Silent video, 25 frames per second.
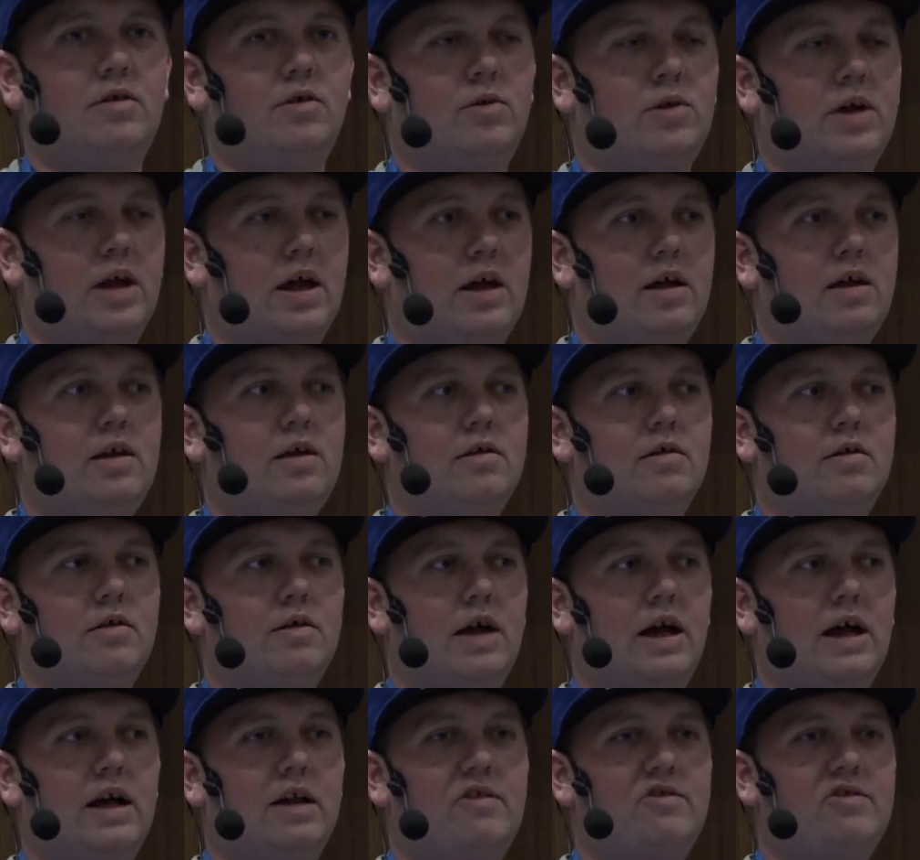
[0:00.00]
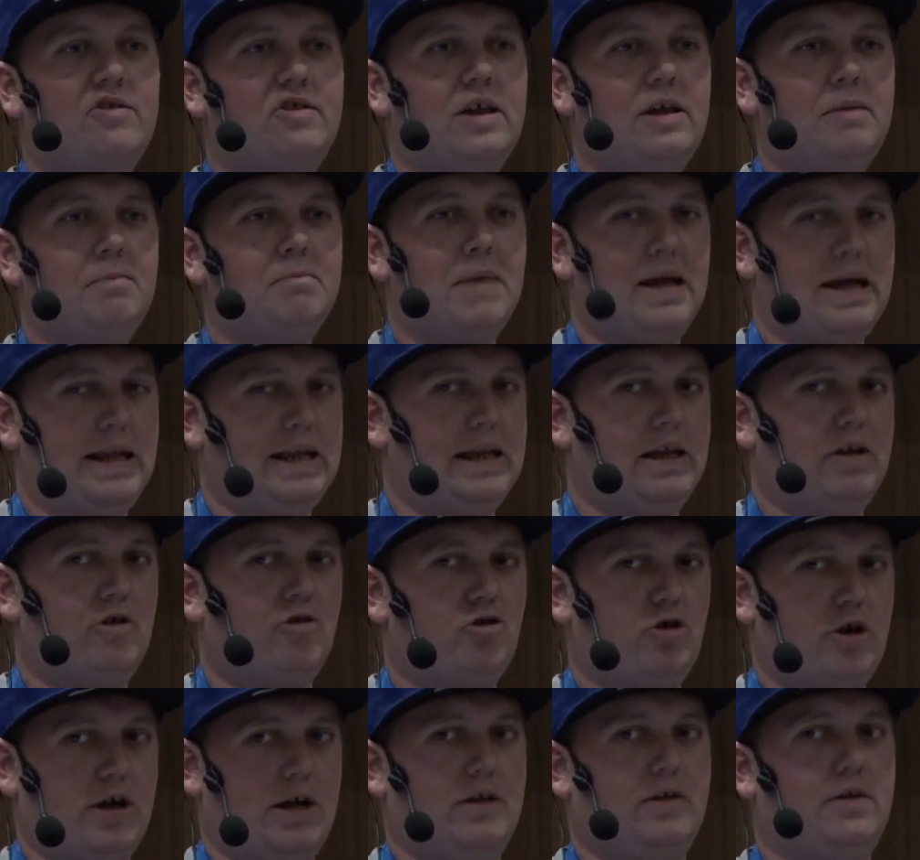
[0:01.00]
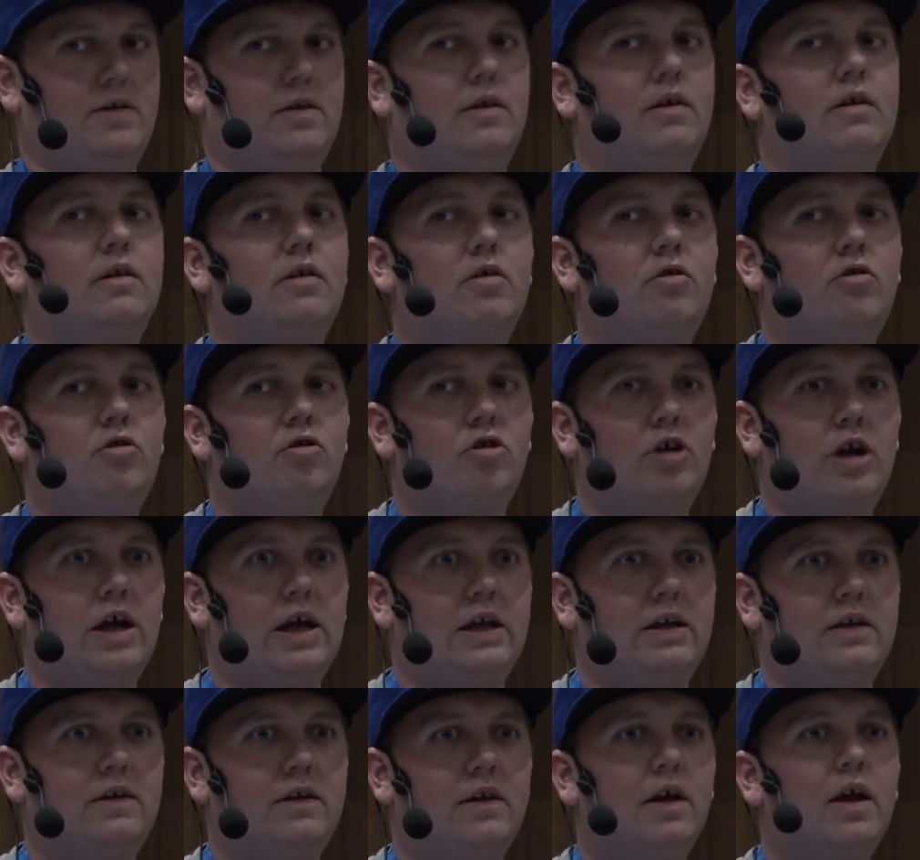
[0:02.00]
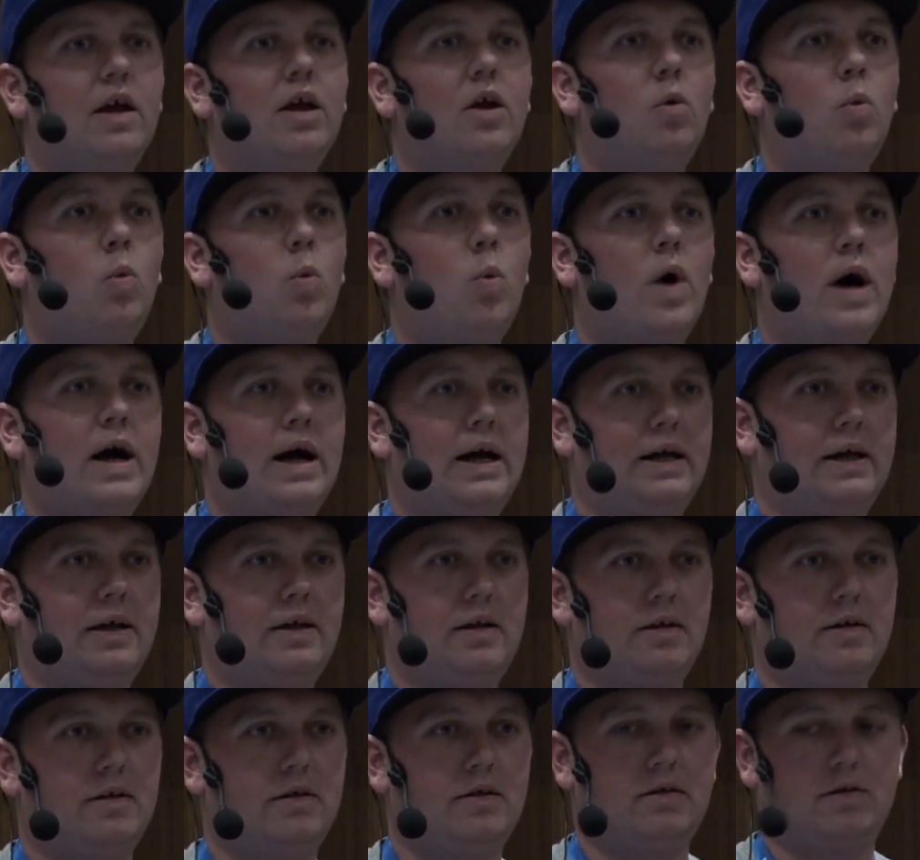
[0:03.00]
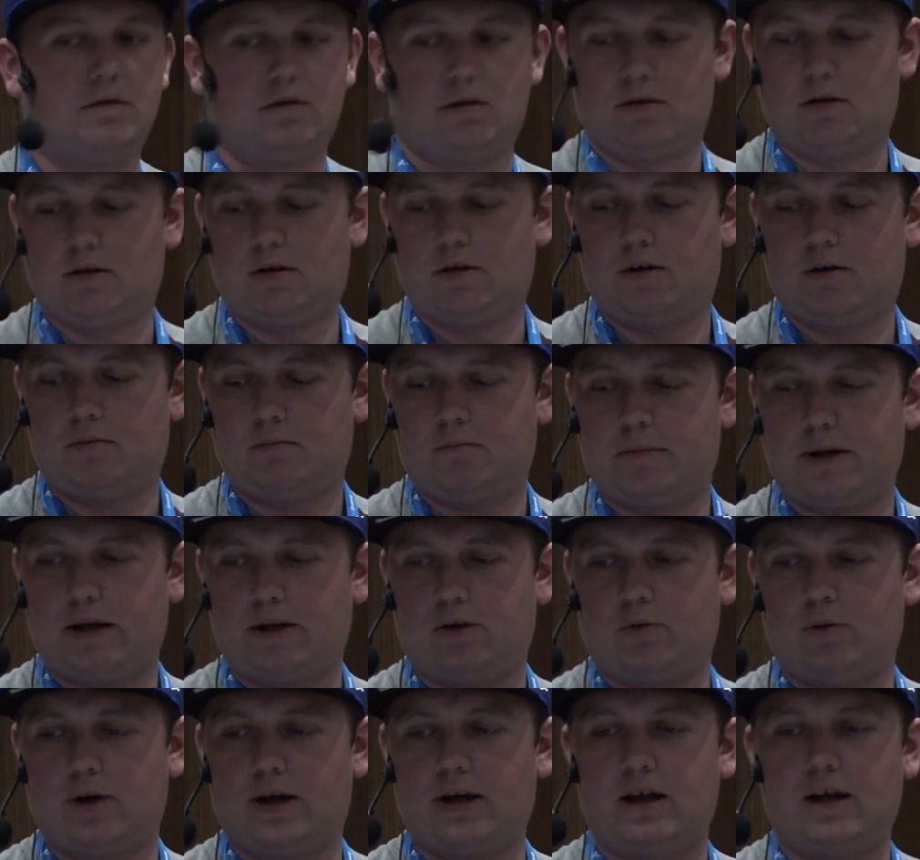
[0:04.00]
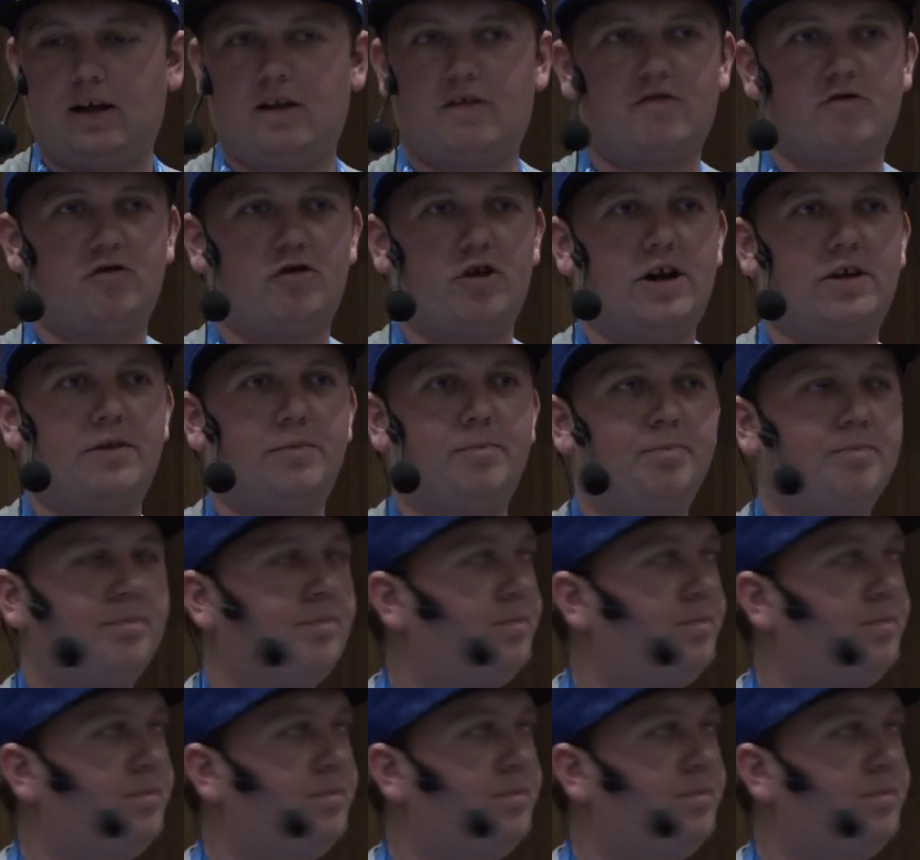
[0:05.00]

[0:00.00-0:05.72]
Okay, I see mainly red. Great. Why? By the way, it's red.